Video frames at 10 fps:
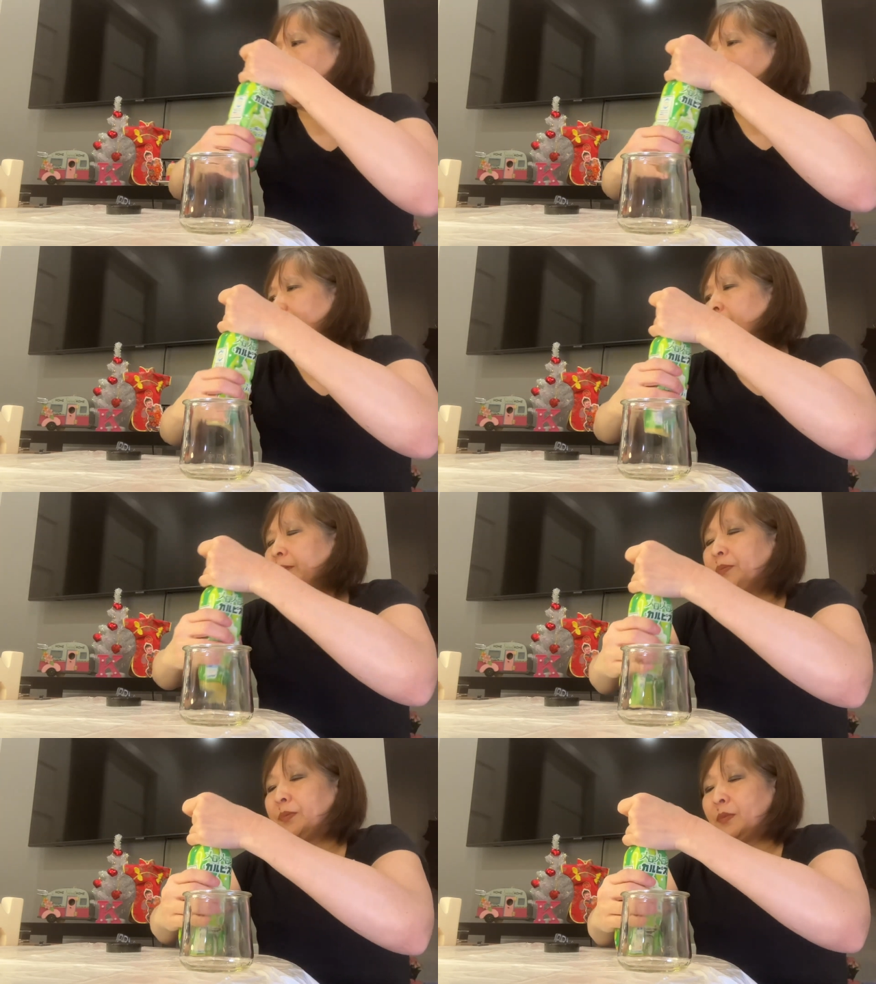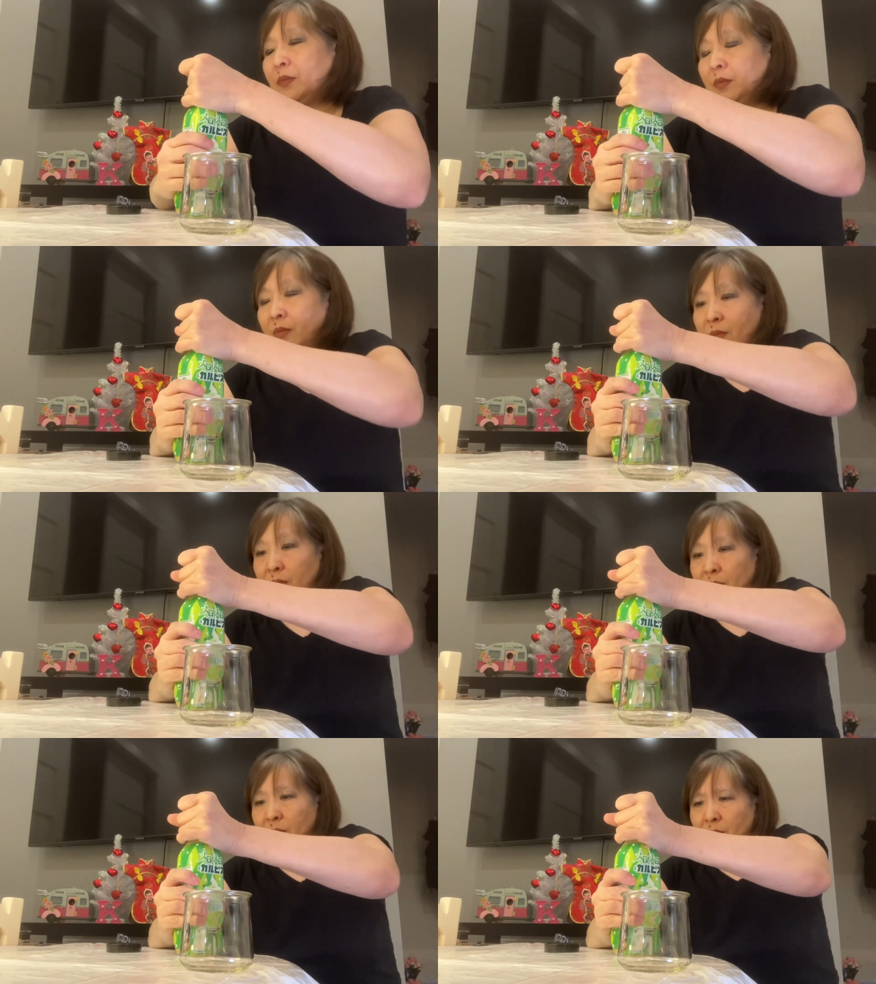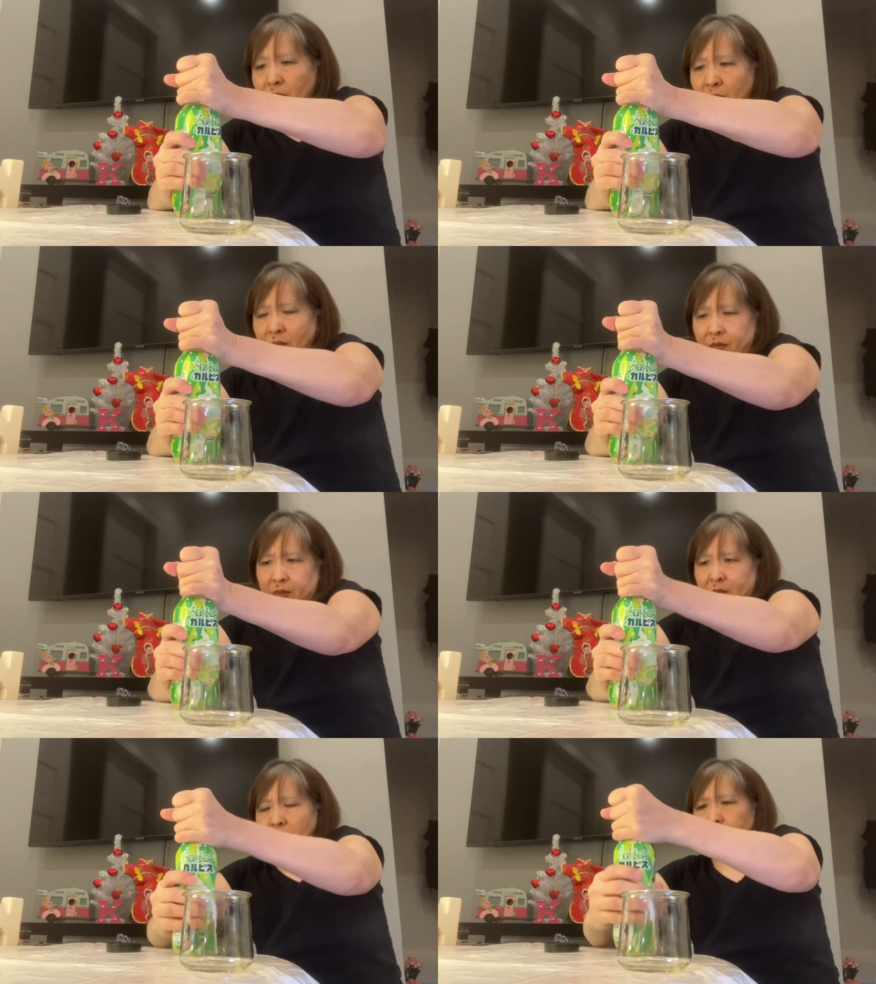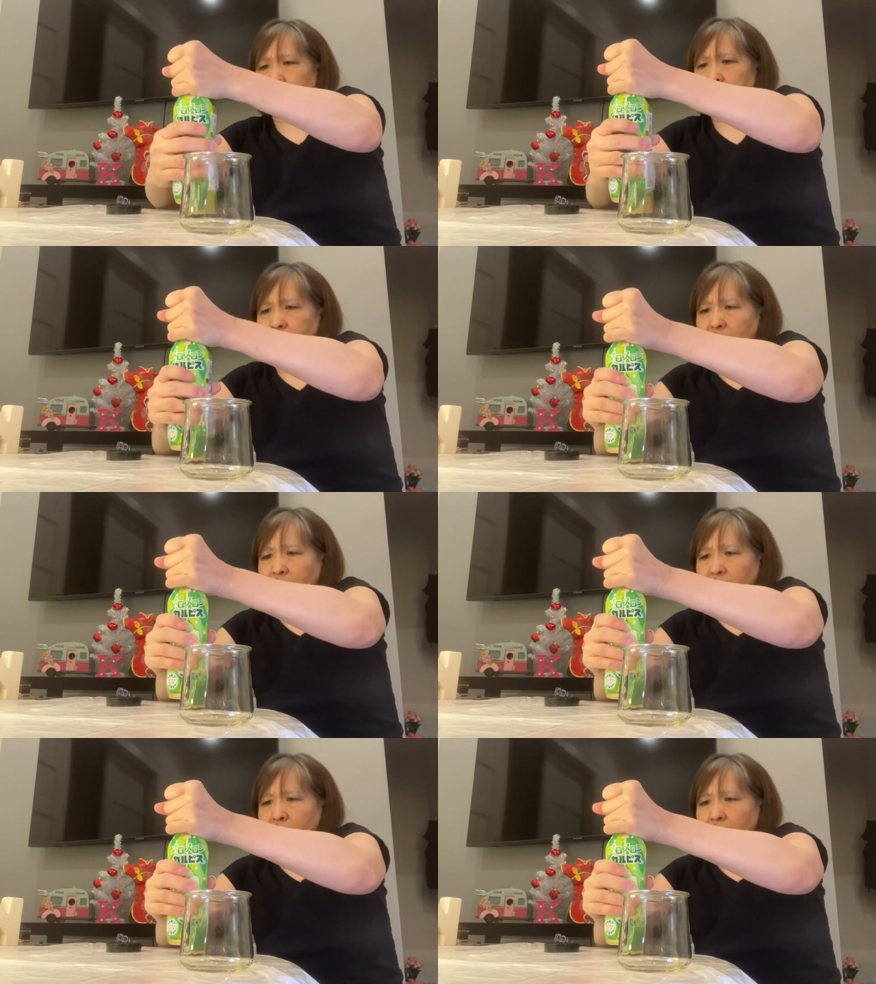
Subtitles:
(no one is talking)